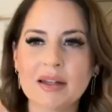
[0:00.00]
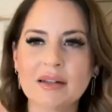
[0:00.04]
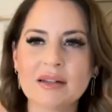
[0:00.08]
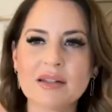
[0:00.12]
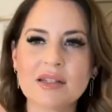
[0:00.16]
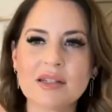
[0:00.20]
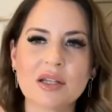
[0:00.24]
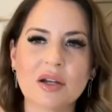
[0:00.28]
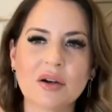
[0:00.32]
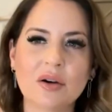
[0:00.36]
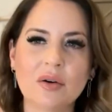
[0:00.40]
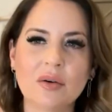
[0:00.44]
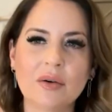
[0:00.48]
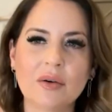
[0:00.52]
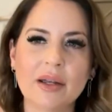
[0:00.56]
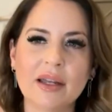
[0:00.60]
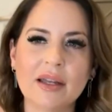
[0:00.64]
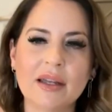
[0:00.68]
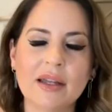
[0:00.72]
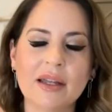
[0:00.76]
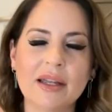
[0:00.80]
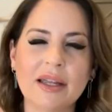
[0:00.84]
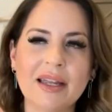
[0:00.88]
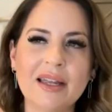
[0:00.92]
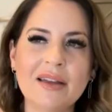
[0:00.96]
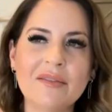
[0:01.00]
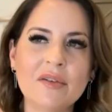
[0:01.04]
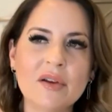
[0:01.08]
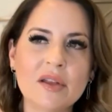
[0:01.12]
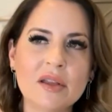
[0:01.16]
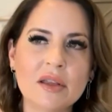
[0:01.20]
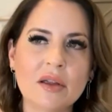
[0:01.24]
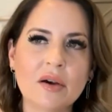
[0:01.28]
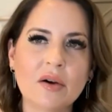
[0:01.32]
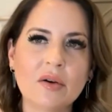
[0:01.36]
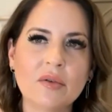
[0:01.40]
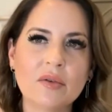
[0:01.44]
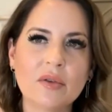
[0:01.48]
And so, it,
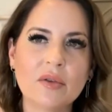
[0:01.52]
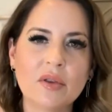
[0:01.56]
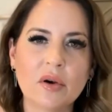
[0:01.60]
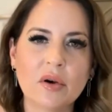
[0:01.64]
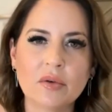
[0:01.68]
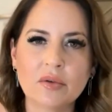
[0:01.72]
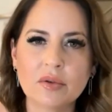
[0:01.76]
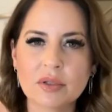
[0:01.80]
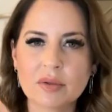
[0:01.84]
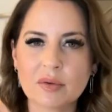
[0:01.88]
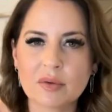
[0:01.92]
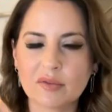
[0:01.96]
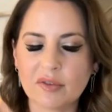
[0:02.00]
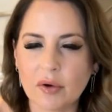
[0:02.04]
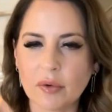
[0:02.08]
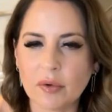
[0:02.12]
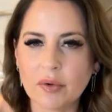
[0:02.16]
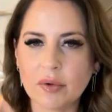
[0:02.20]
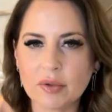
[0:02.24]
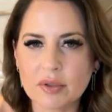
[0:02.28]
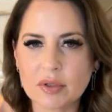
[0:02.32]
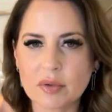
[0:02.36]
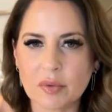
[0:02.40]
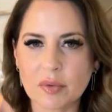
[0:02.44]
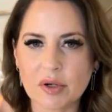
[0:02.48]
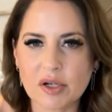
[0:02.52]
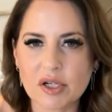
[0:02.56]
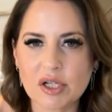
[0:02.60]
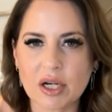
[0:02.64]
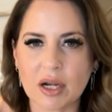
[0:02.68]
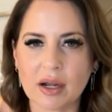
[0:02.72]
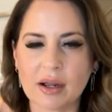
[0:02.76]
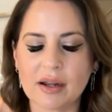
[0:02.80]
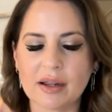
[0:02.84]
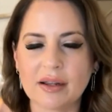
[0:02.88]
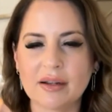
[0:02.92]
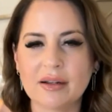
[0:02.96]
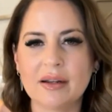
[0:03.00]
even though those photos were
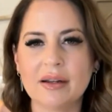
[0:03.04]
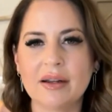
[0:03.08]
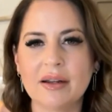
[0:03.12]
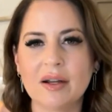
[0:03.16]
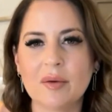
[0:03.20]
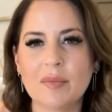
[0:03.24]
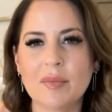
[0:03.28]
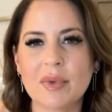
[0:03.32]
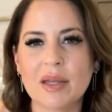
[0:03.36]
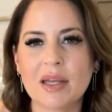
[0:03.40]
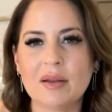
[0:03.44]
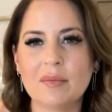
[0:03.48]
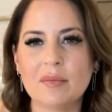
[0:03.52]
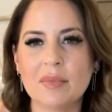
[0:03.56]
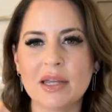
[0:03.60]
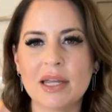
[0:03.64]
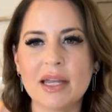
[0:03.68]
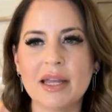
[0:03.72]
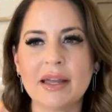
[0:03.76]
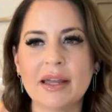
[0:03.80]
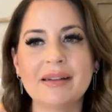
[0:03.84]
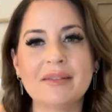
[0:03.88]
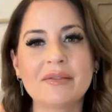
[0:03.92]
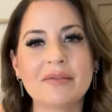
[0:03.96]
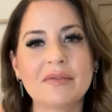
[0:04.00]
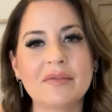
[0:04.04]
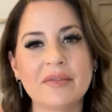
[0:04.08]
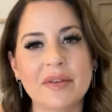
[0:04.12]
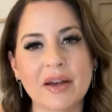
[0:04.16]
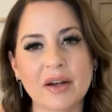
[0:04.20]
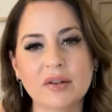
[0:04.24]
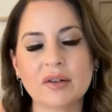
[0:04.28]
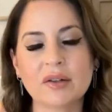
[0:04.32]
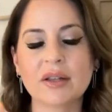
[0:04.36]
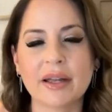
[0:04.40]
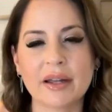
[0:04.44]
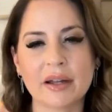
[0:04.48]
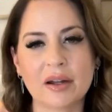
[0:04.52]
shot in an Airbnb, it
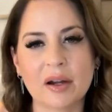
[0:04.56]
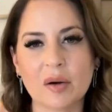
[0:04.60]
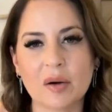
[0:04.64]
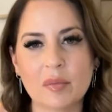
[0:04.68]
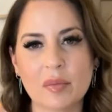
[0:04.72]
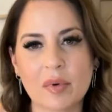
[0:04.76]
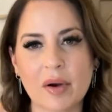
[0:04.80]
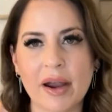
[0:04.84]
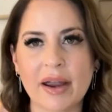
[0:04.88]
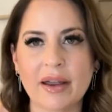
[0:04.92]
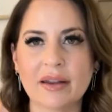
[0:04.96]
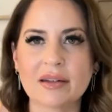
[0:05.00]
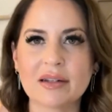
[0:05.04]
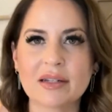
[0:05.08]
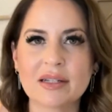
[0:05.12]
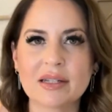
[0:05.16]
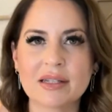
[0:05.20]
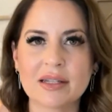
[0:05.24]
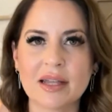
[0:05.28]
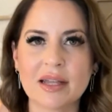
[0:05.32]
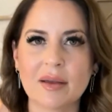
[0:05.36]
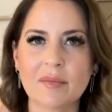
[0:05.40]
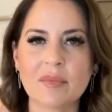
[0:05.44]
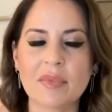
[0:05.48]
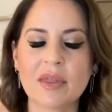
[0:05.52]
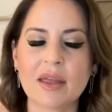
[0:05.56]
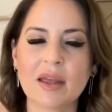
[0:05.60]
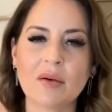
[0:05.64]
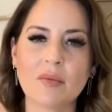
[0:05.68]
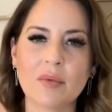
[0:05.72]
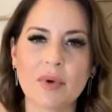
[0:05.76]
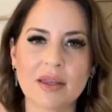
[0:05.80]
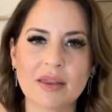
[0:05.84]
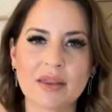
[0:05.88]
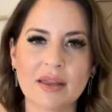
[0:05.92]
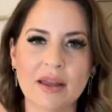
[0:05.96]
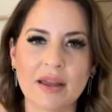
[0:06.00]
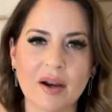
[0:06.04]
felt like our brand. Same thing
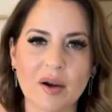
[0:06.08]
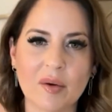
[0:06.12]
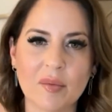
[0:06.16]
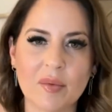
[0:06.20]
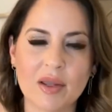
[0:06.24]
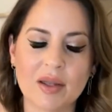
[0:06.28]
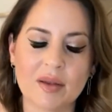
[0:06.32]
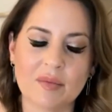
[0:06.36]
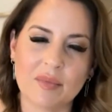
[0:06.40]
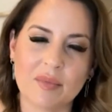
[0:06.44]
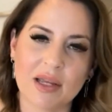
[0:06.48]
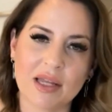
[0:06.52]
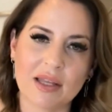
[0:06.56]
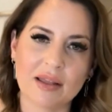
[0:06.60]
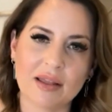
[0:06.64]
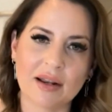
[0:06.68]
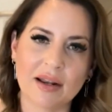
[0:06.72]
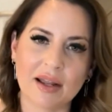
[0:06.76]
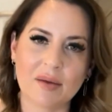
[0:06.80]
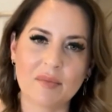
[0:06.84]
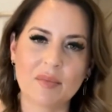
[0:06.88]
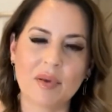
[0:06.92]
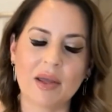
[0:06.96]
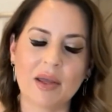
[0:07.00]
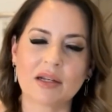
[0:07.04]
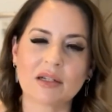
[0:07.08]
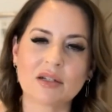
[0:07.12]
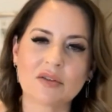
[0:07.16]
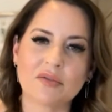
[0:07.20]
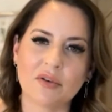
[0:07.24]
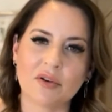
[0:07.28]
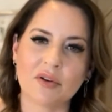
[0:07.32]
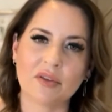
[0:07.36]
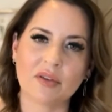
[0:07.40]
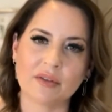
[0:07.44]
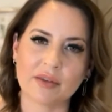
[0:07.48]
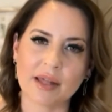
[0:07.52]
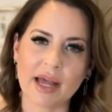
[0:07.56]
with the Airbnb that I picked
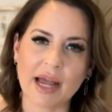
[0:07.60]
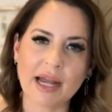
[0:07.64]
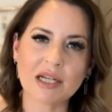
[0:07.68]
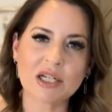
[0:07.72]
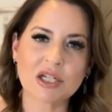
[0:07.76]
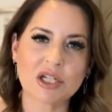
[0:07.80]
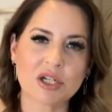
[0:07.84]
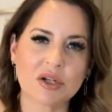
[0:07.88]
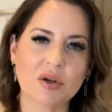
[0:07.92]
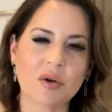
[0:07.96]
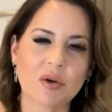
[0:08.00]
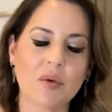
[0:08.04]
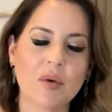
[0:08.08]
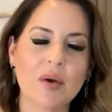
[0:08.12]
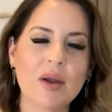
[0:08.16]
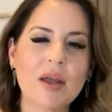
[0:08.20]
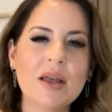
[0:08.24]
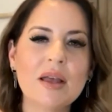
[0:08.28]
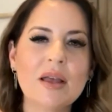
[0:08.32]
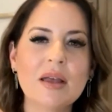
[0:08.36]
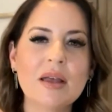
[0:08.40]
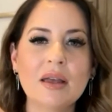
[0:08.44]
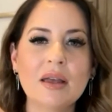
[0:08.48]
for the last shoot.